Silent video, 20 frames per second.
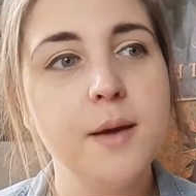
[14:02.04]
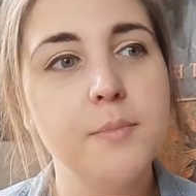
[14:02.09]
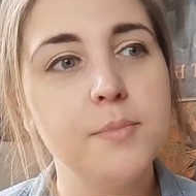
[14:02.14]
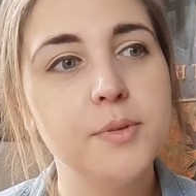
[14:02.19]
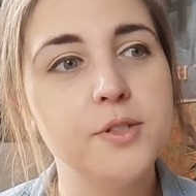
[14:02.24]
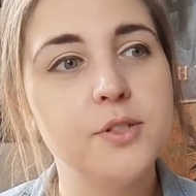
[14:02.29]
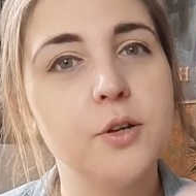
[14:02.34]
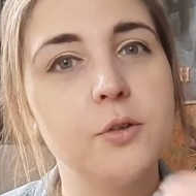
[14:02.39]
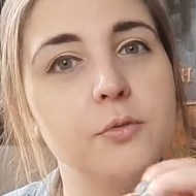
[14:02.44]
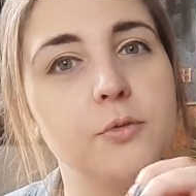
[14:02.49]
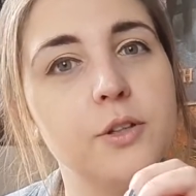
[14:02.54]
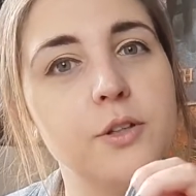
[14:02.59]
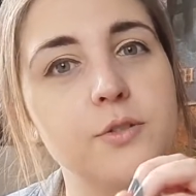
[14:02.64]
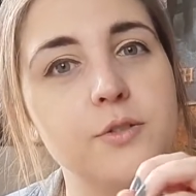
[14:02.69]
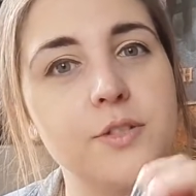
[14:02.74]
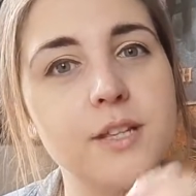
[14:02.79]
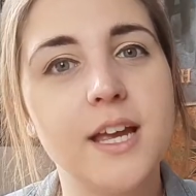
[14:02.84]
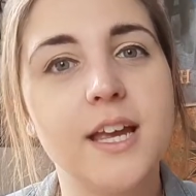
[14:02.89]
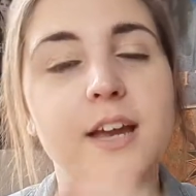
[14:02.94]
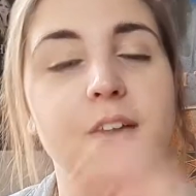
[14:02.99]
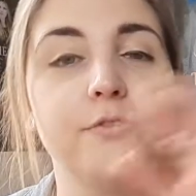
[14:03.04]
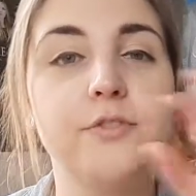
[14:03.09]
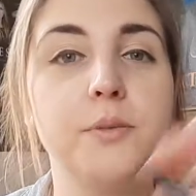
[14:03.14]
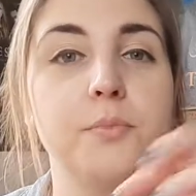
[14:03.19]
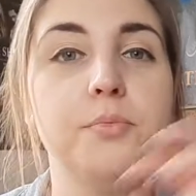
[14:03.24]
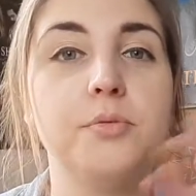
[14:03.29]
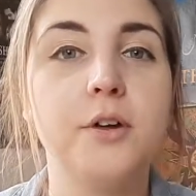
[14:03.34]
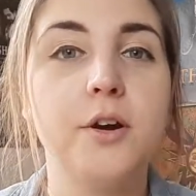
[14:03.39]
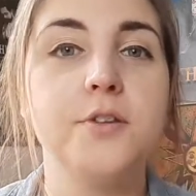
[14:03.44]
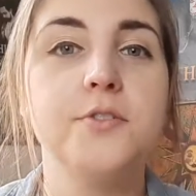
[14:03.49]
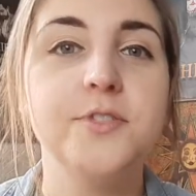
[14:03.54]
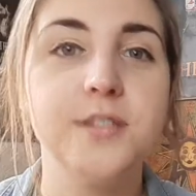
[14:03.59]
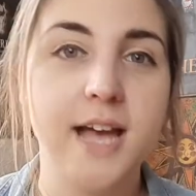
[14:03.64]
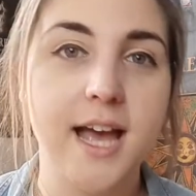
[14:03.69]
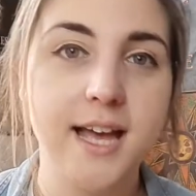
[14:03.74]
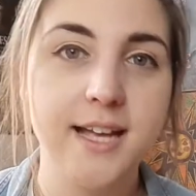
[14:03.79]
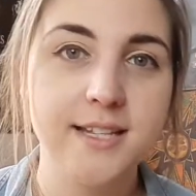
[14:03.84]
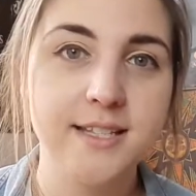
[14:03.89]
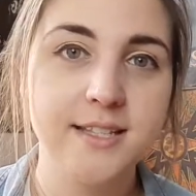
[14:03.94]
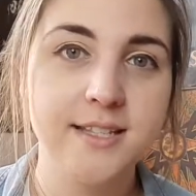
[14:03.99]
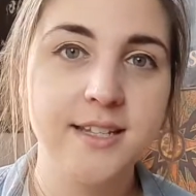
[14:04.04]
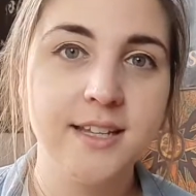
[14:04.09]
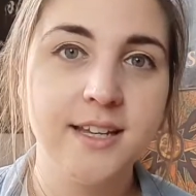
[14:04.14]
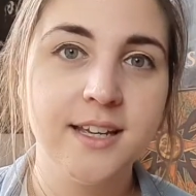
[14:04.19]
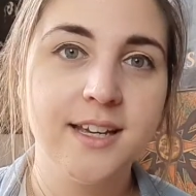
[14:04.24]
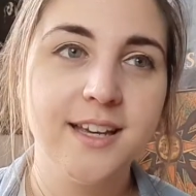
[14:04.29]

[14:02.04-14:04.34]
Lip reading: But don't lose sight of the process.